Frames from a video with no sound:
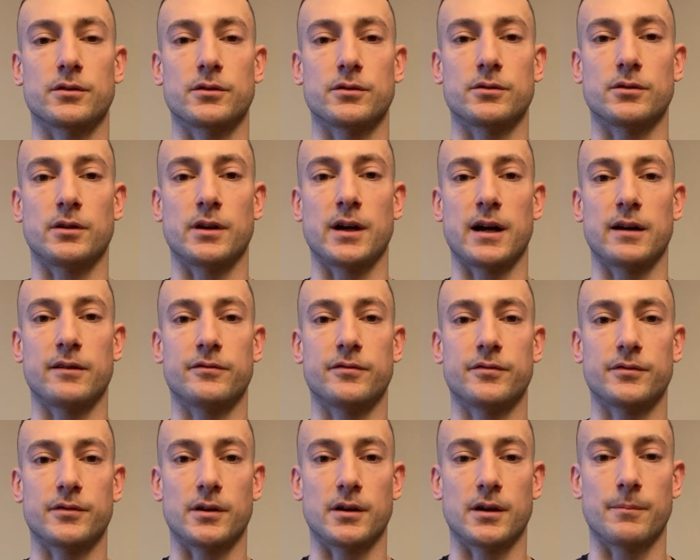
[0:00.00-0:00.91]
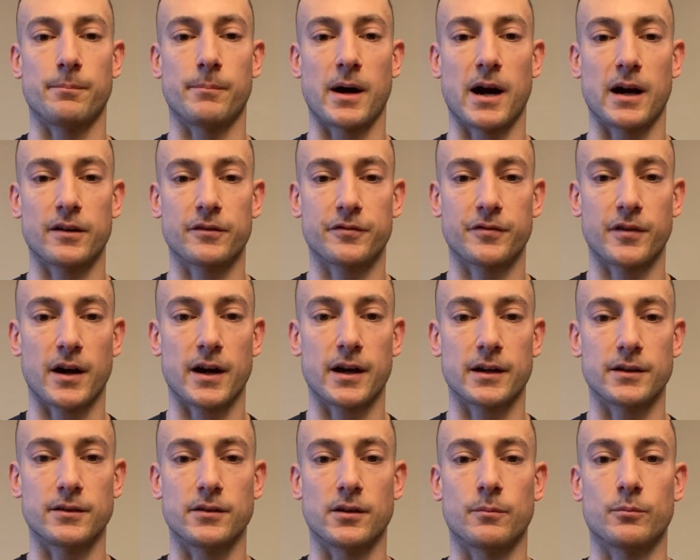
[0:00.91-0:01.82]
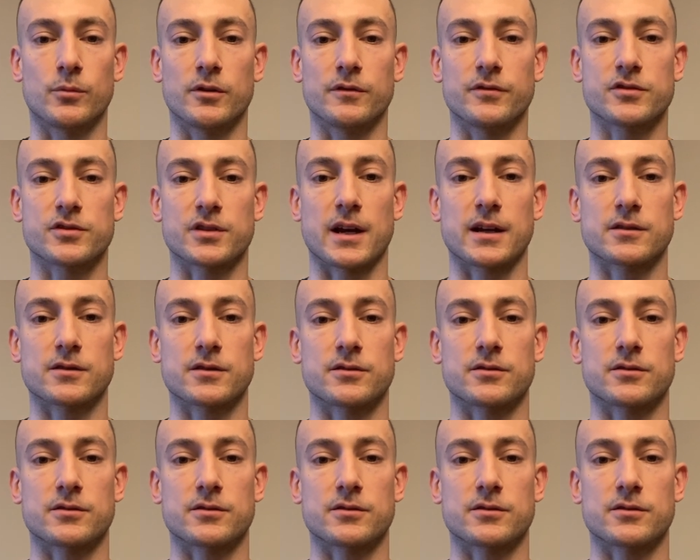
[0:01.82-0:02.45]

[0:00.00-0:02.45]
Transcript: you'll have a modified number of sets.